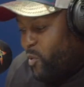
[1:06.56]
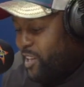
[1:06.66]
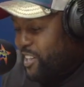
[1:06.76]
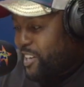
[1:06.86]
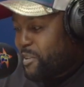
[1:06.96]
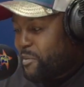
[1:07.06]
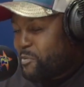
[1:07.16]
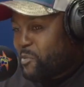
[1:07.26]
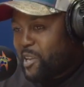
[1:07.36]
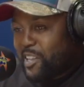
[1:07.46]

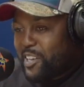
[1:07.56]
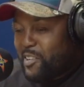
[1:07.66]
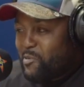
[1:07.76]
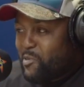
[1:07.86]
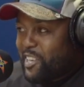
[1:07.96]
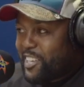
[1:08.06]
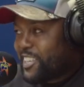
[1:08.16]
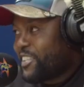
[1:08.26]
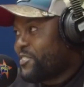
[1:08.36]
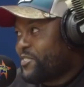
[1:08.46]
Welcome, welcome,
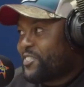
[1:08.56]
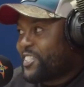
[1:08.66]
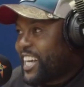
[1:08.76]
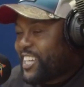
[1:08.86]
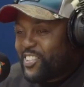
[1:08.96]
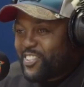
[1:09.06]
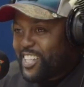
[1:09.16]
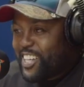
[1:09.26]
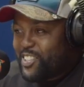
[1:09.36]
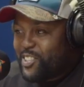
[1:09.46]
welcome. Thank you,
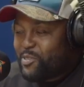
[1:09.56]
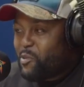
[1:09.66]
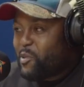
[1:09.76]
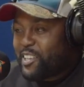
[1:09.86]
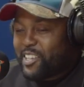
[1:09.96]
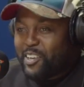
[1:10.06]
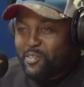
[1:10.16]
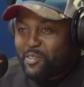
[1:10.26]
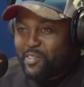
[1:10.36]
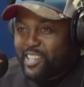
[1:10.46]
thank you for
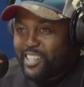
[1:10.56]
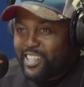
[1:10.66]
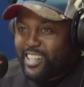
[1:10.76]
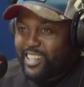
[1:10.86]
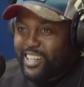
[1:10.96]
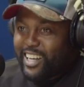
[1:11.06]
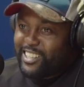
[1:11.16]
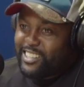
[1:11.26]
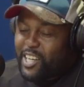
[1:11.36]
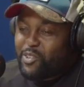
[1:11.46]
welcoming me. Uh,
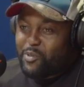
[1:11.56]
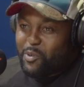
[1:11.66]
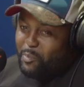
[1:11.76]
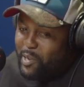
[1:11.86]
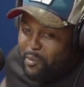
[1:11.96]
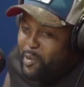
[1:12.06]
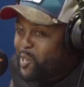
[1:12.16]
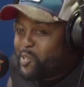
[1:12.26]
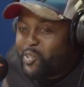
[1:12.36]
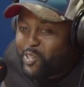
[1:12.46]
and thank you for bringing me
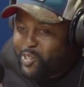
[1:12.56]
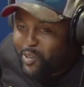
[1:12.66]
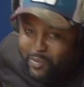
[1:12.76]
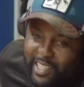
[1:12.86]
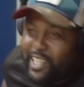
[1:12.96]
onto your show.